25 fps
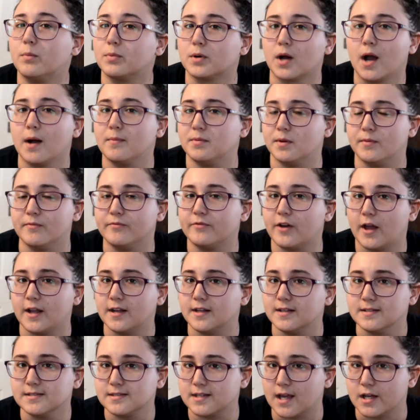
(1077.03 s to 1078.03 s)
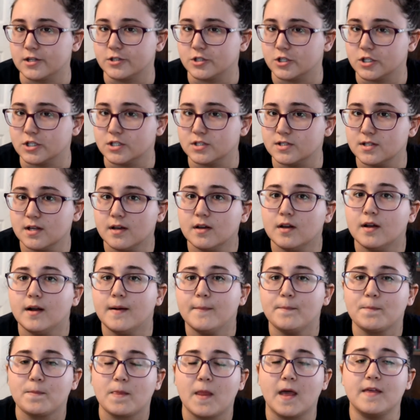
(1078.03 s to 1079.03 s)
problem finding Skechers.
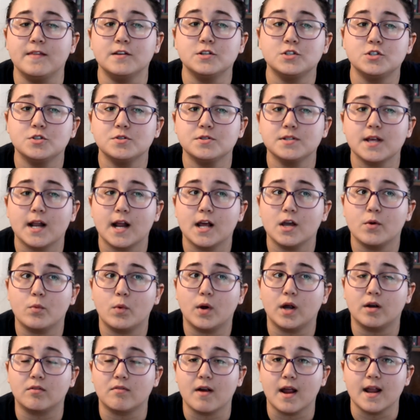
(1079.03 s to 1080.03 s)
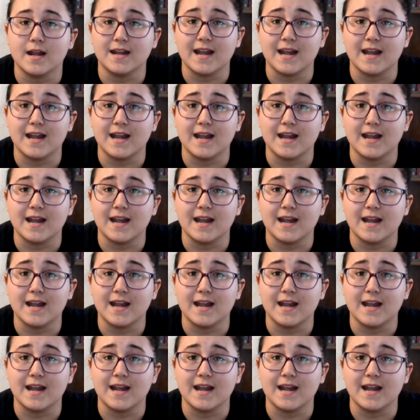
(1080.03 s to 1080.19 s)
And the shoes that I wear right